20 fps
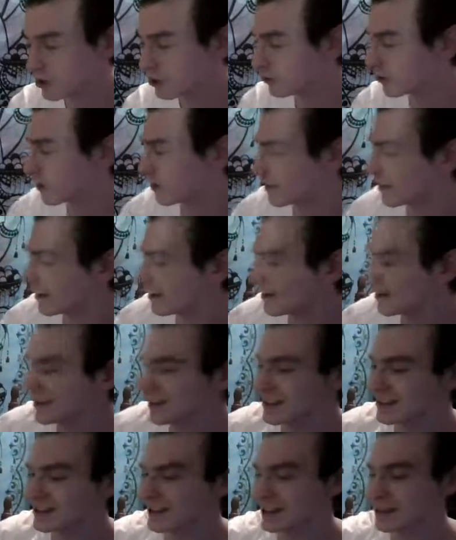and
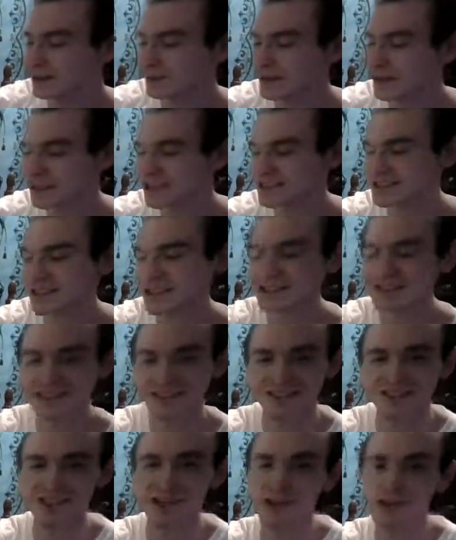it kind of makes sense,
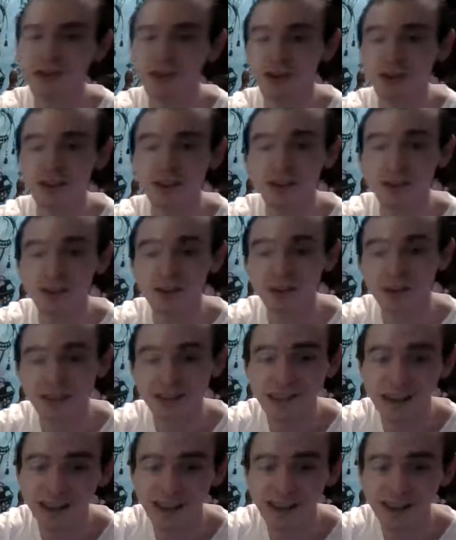you know, the
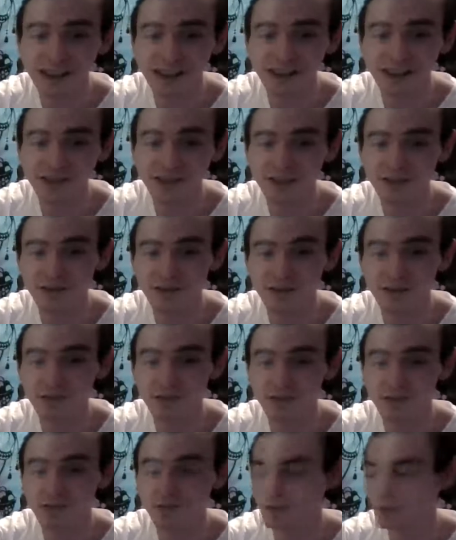10,
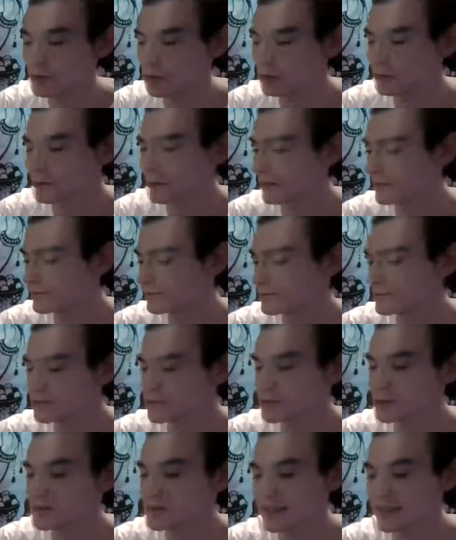look, you have
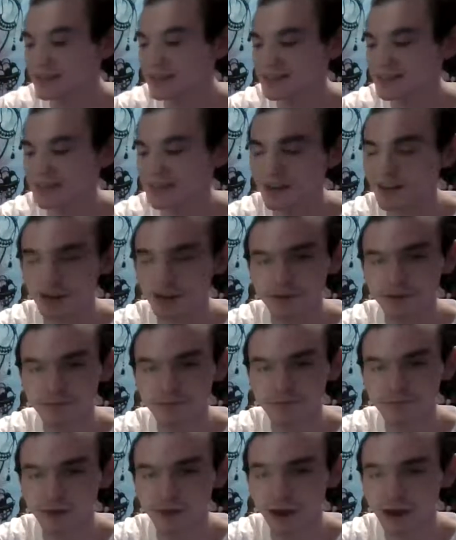two 10s here,
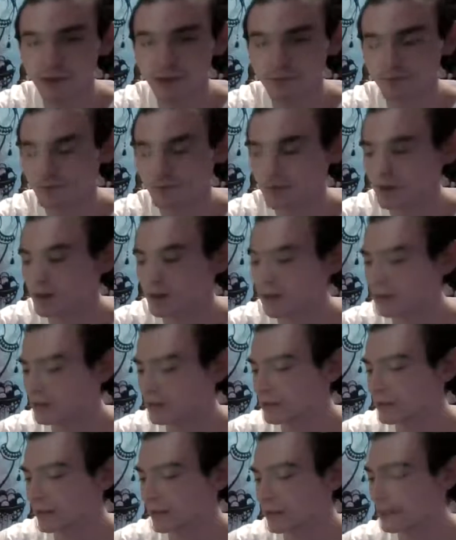right?
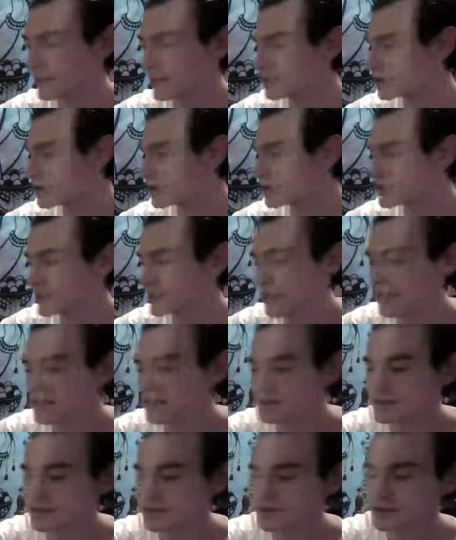And two
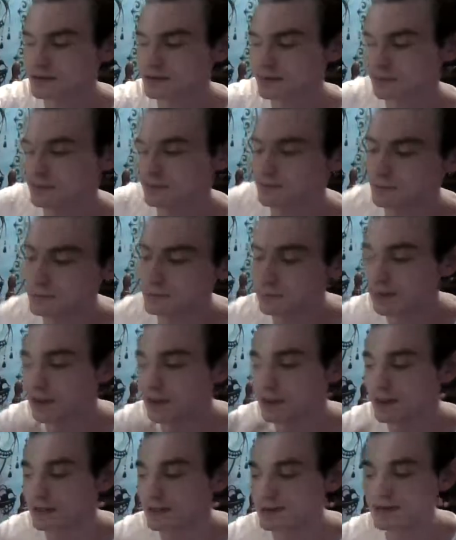10s
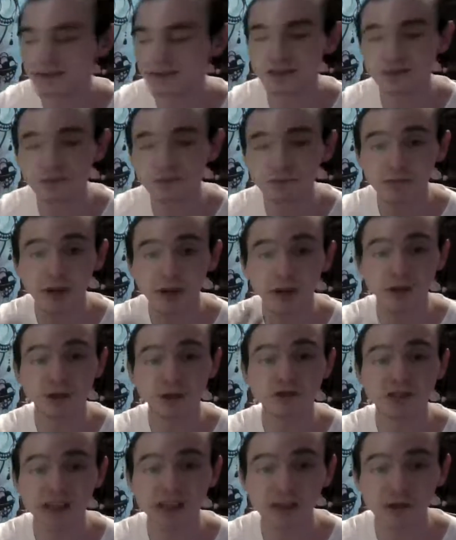means a new
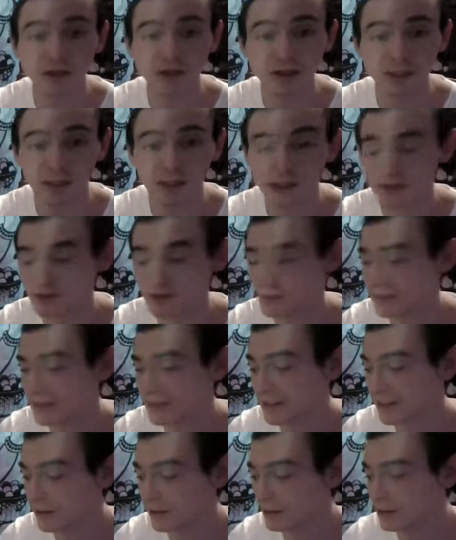cycle is about to
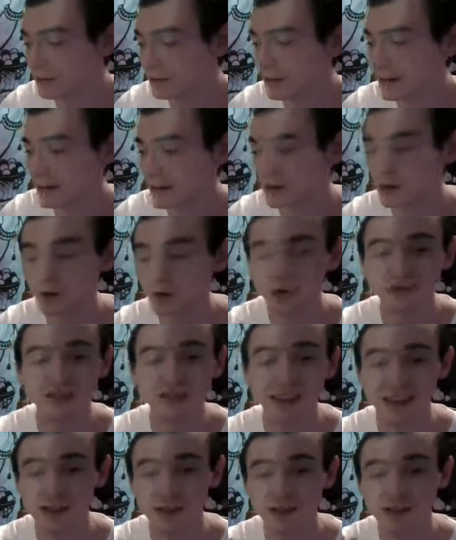begin and an old
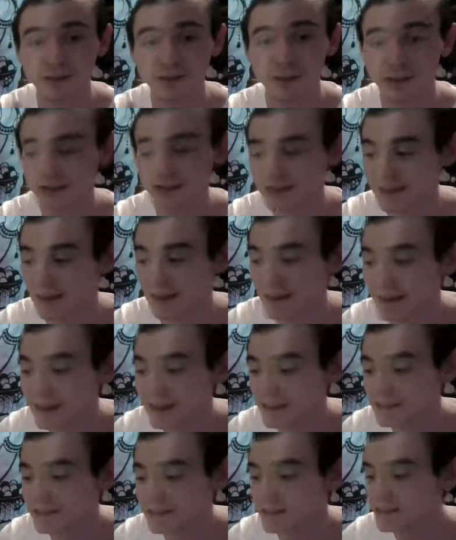cycle is about to
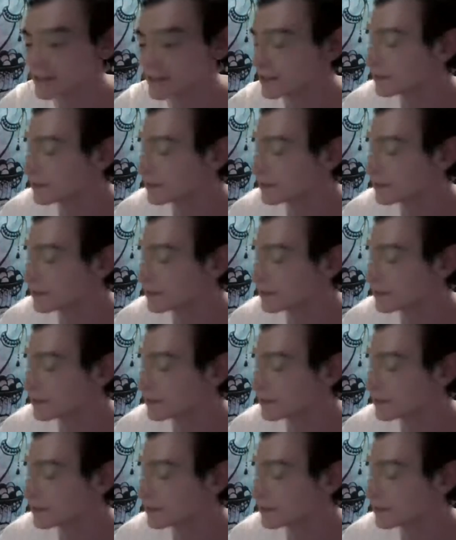end.